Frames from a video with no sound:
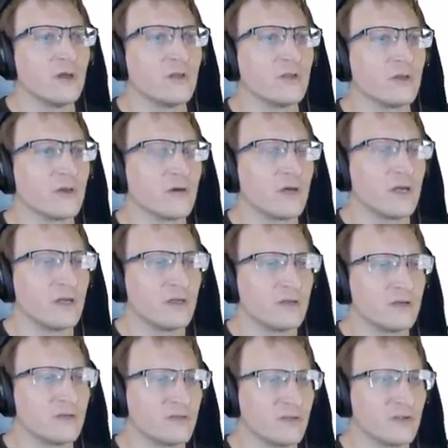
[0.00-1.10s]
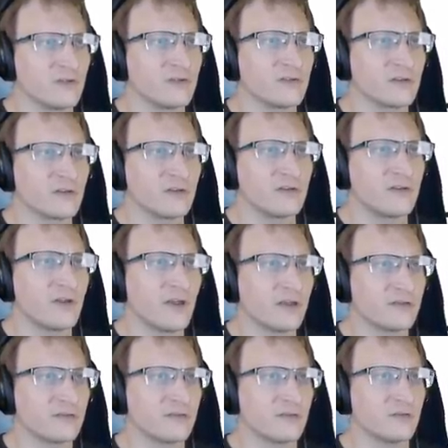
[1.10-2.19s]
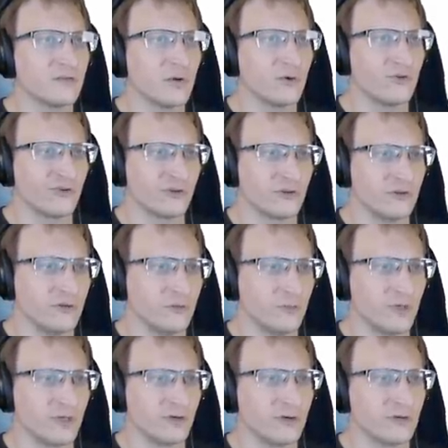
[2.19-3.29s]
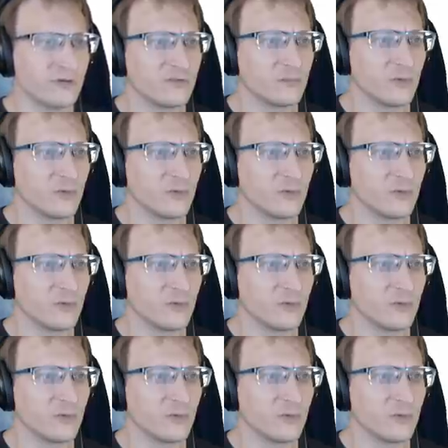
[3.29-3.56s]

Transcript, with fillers: There is, this is a contested motion because